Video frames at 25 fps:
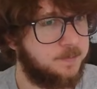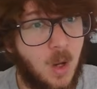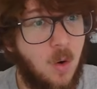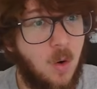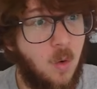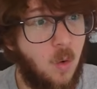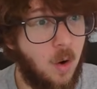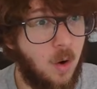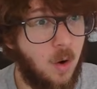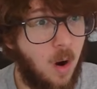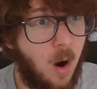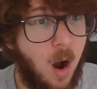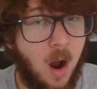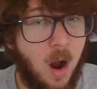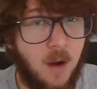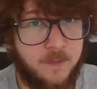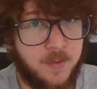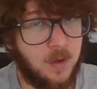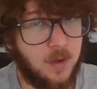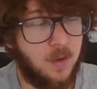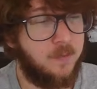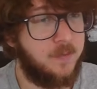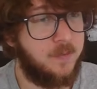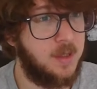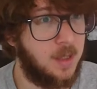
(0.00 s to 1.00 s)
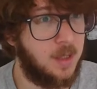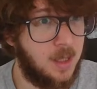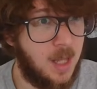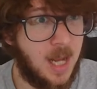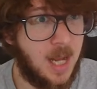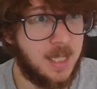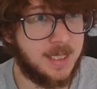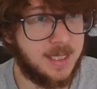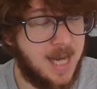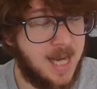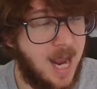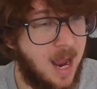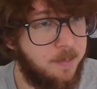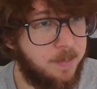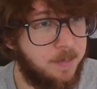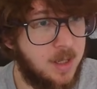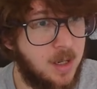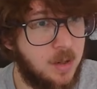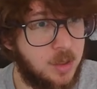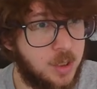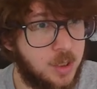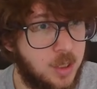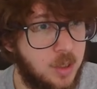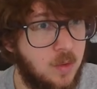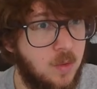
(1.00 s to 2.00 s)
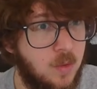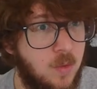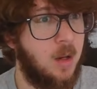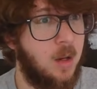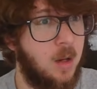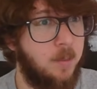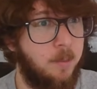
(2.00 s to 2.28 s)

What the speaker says: or off. It'll feel a lot snappier too.